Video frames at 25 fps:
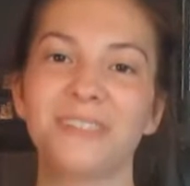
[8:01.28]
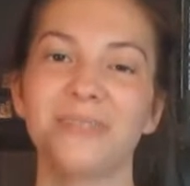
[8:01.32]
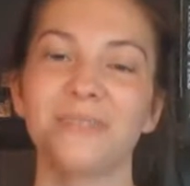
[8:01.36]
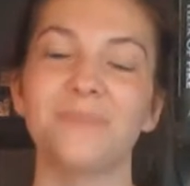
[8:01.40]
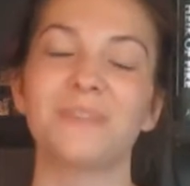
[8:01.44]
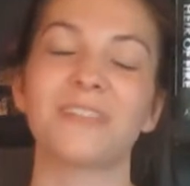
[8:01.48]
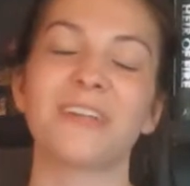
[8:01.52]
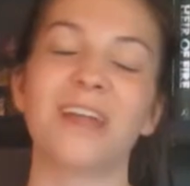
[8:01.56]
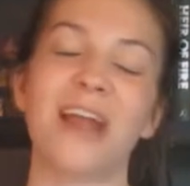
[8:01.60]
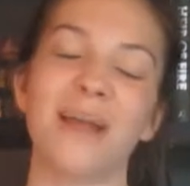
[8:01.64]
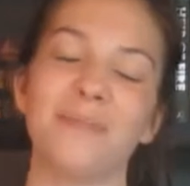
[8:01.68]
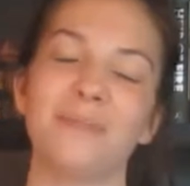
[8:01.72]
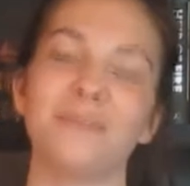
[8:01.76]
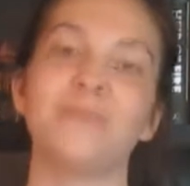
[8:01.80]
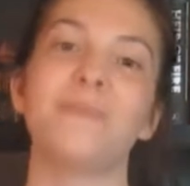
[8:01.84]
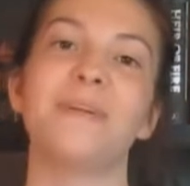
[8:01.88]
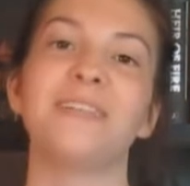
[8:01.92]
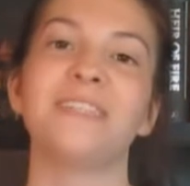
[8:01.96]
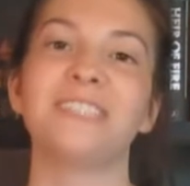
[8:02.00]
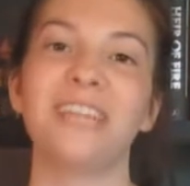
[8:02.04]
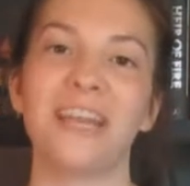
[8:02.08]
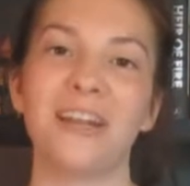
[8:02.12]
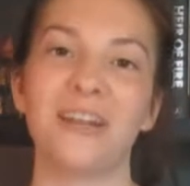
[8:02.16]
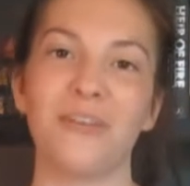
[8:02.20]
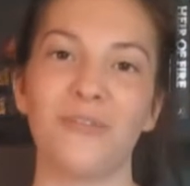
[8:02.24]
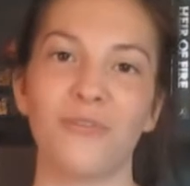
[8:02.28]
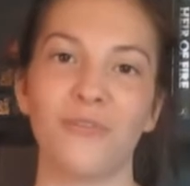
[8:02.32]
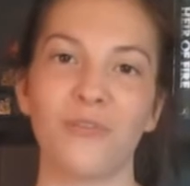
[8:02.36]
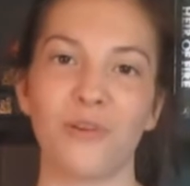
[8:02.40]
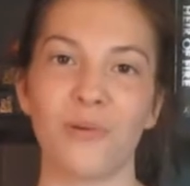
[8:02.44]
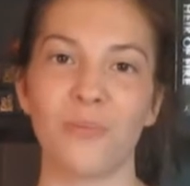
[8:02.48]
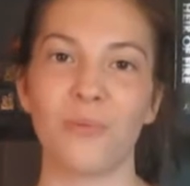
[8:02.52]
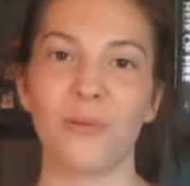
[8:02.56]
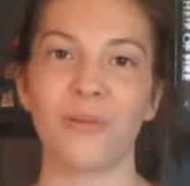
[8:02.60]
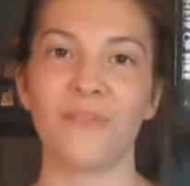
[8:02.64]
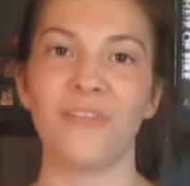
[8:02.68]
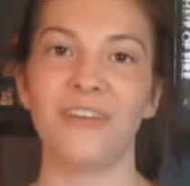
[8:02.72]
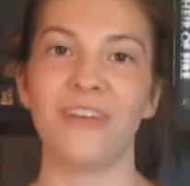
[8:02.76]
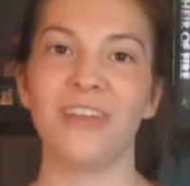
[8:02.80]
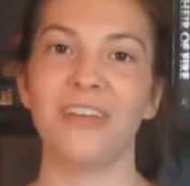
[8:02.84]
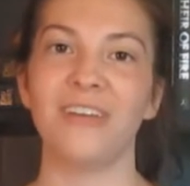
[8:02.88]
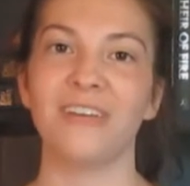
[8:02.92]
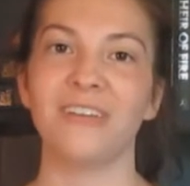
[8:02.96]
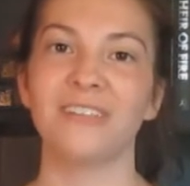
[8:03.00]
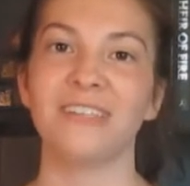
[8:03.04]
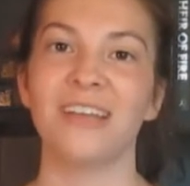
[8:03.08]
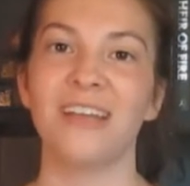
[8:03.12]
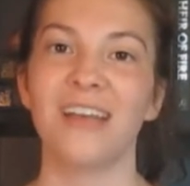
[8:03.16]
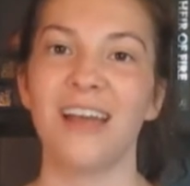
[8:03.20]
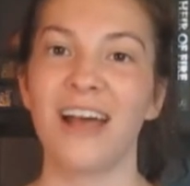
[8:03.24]
subscribe to my channel for more
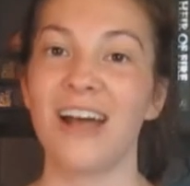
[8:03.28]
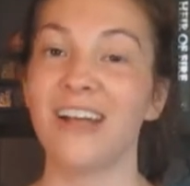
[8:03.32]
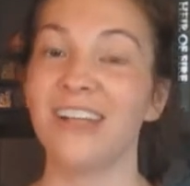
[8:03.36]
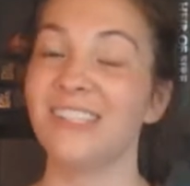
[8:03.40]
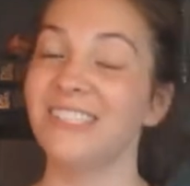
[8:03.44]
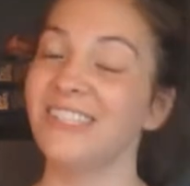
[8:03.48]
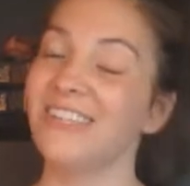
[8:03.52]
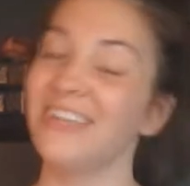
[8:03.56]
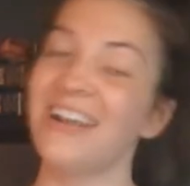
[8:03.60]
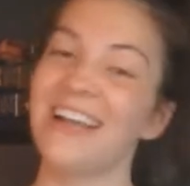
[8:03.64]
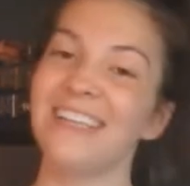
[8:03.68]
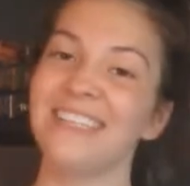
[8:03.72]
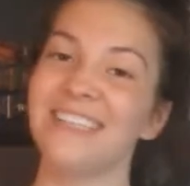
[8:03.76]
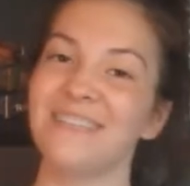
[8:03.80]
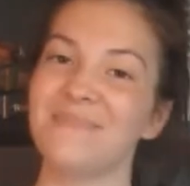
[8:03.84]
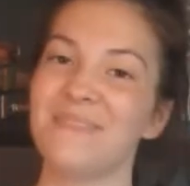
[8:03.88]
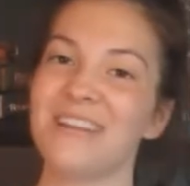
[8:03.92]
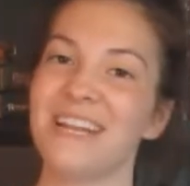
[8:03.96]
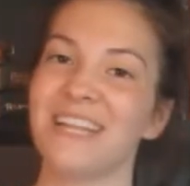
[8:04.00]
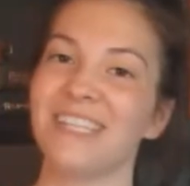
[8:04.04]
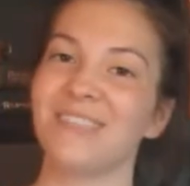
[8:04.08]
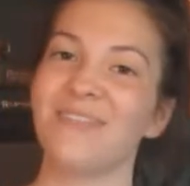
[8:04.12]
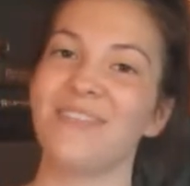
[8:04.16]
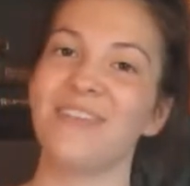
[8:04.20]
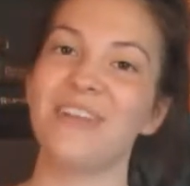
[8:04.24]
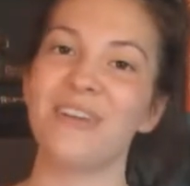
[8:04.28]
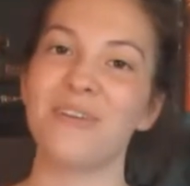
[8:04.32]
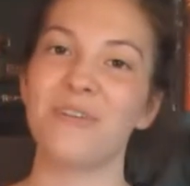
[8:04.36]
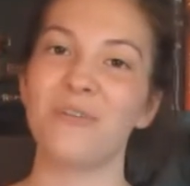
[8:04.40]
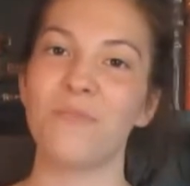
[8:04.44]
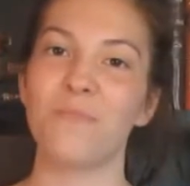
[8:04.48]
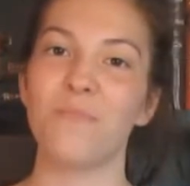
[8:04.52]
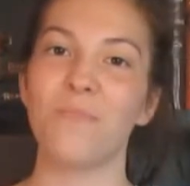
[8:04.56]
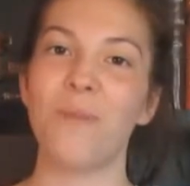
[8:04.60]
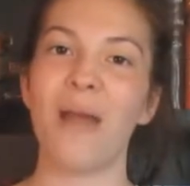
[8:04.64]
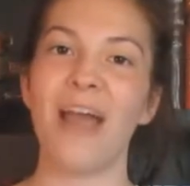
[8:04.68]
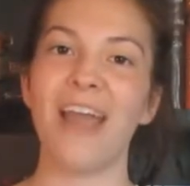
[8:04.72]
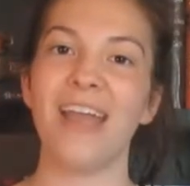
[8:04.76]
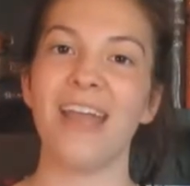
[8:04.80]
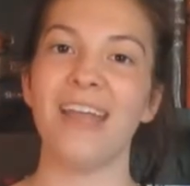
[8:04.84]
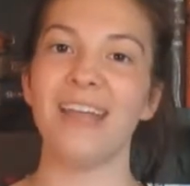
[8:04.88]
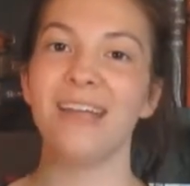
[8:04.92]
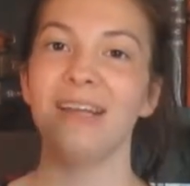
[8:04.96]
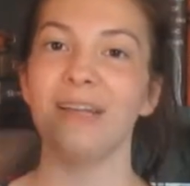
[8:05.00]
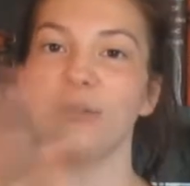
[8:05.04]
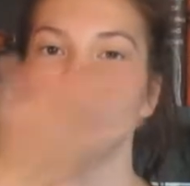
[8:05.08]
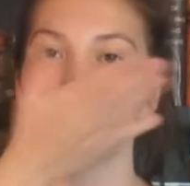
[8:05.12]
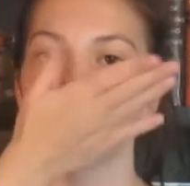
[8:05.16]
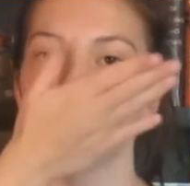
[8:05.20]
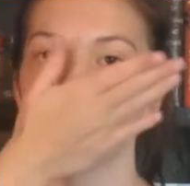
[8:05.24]
videos. I'll see you guys on my next video.
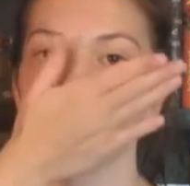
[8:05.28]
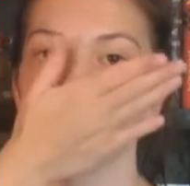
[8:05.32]
Bye!